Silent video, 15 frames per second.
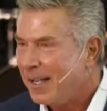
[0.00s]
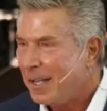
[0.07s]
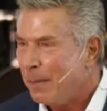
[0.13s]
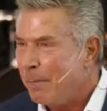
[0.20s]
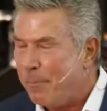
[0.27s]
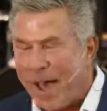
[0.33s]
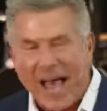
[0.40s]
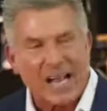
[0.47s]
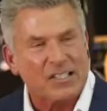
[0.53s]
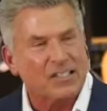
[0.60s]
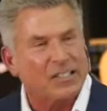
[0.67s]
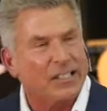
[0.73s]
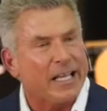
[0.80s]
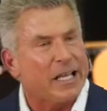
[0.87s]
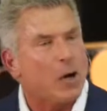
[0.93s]

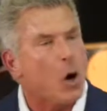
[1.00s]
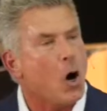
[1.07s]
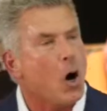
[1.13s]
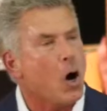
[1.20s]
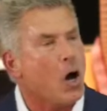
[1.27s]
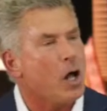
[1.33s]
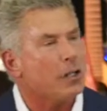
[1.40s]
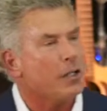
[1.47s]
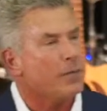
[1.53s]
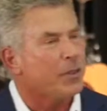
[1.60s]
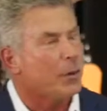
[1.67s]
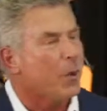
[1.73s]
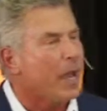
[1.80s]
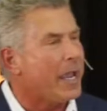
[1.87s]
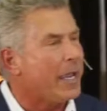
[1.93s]
Backslid all of
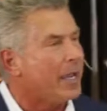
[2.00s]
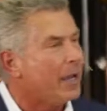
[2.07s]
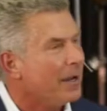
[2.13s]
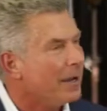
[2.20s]
the way.